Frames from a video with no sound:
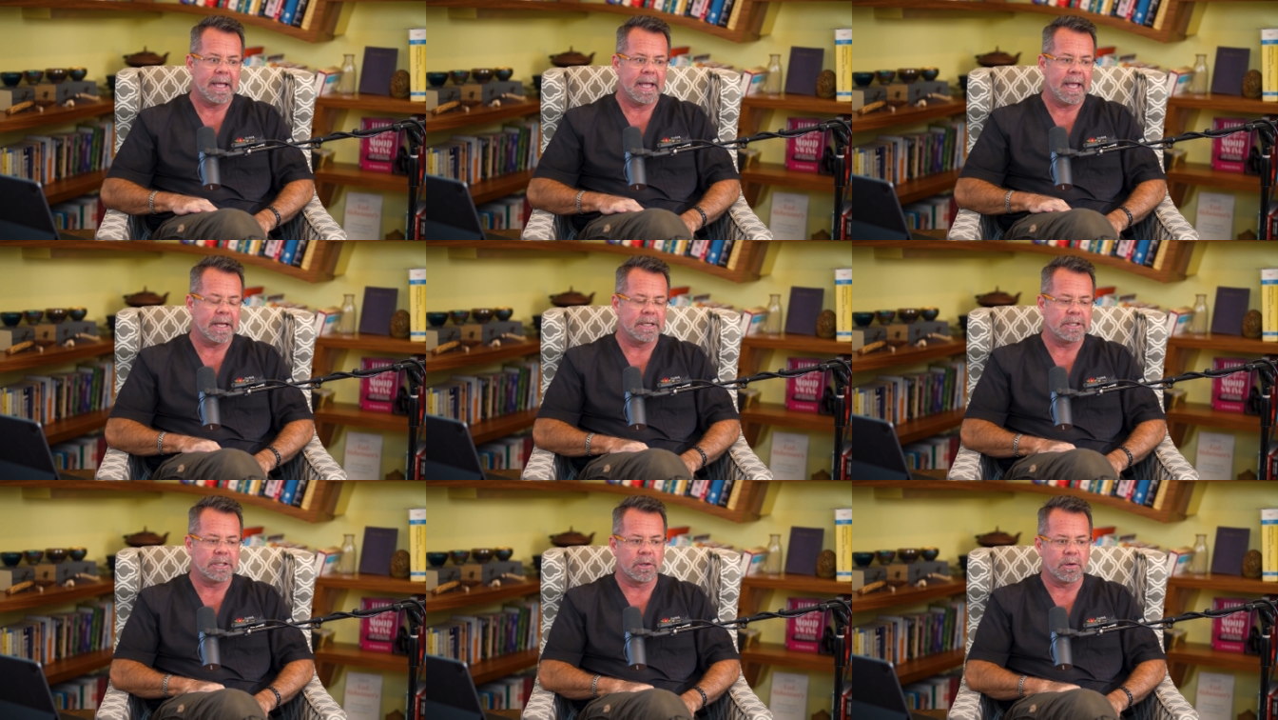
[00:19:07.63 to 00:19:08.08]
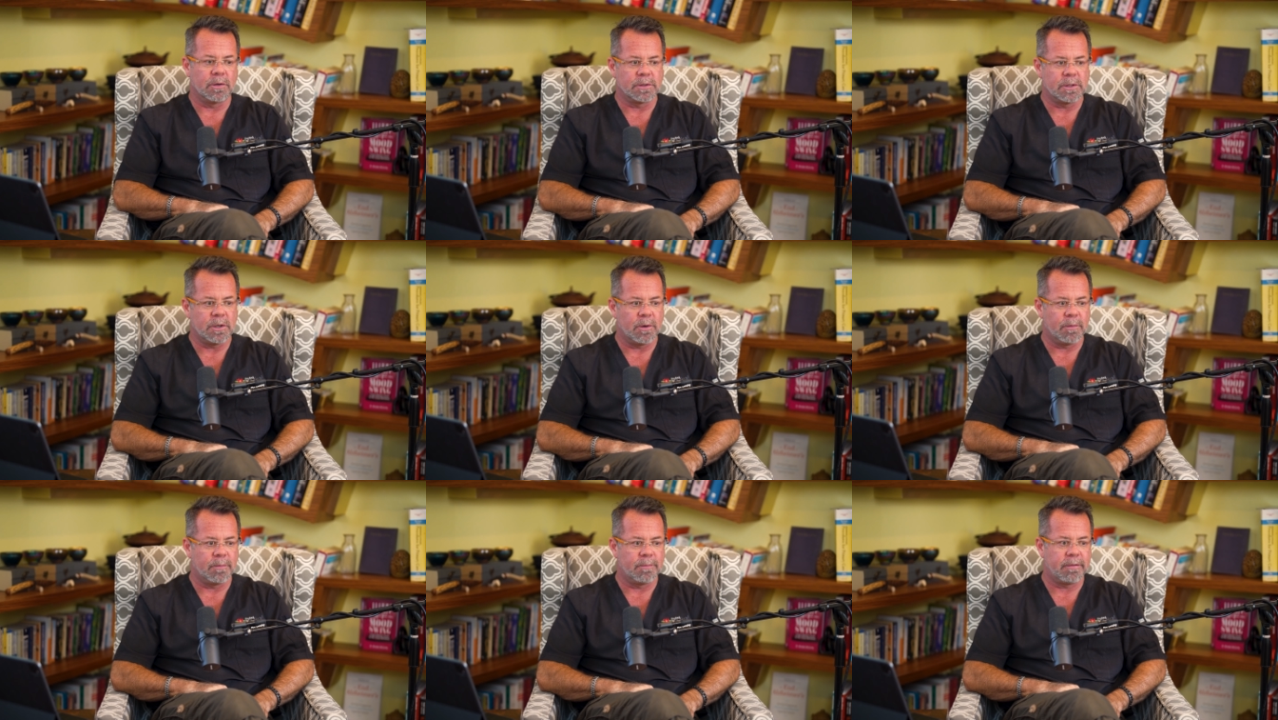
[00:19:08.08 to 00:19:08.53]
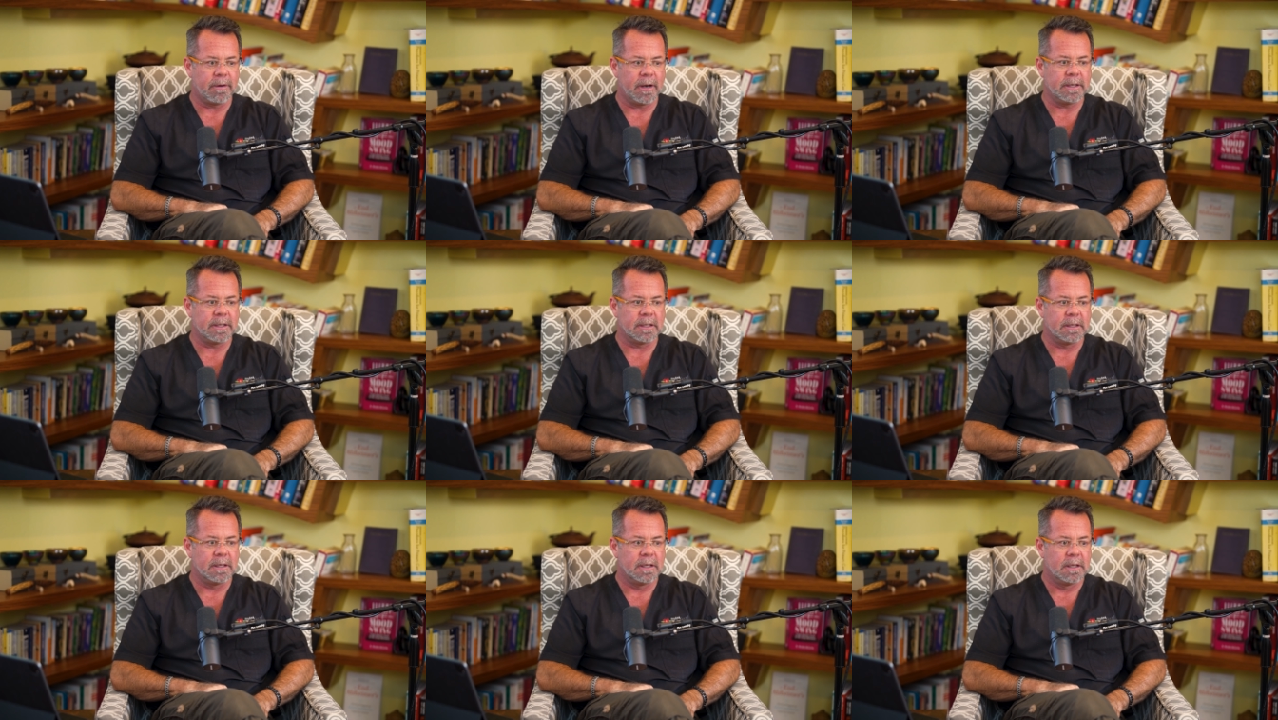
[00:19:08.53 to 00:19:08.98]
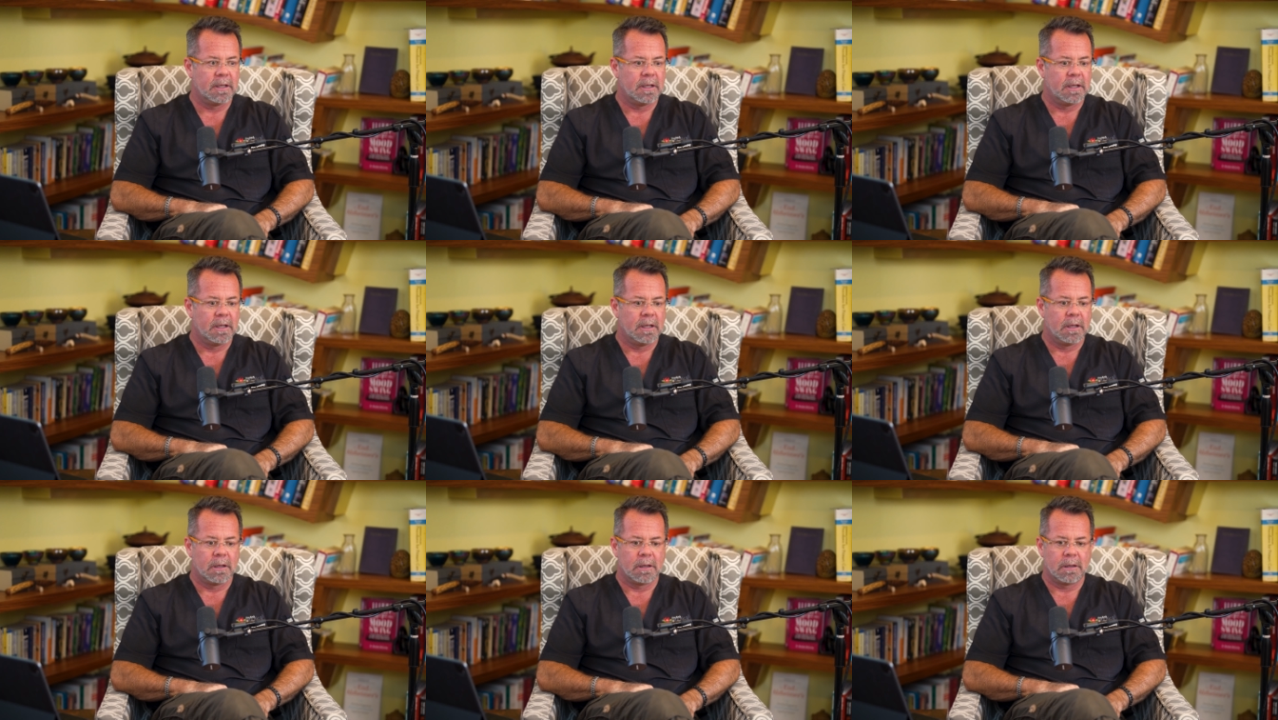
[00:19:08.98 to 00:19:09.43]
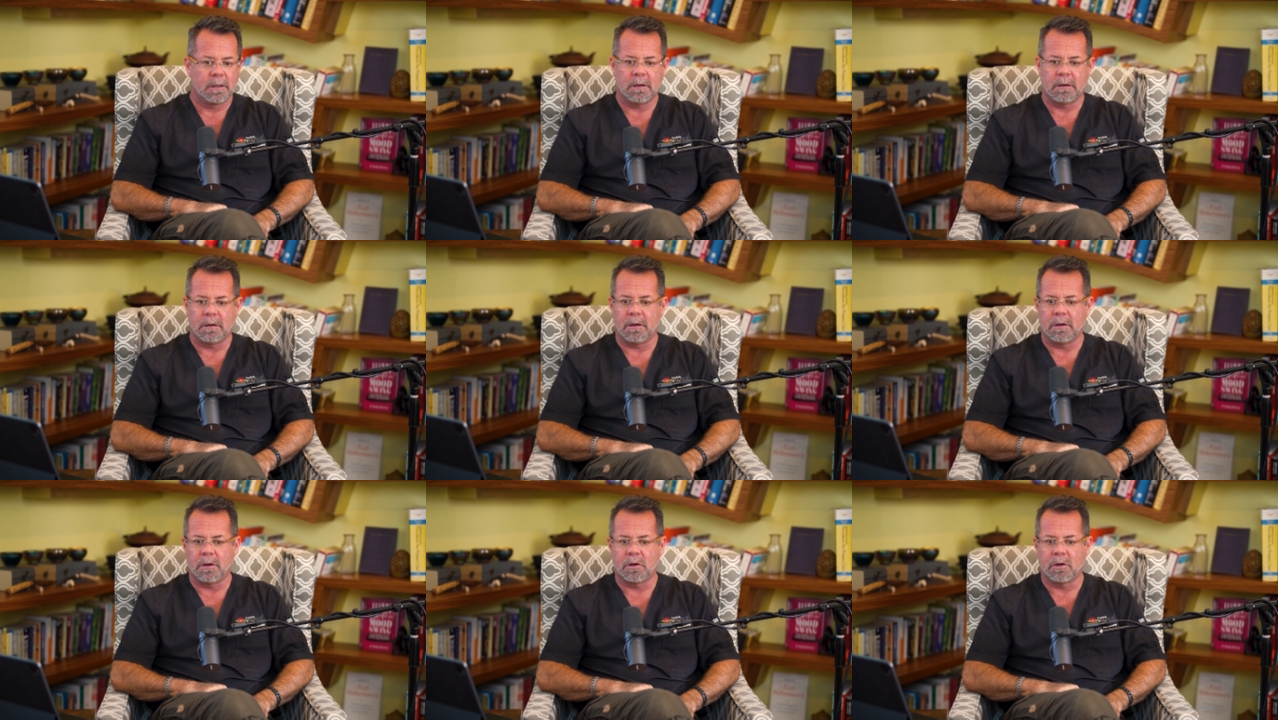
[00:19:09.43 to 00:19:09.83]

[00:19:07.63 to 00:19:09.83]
And she goes, you know, Brendan, you,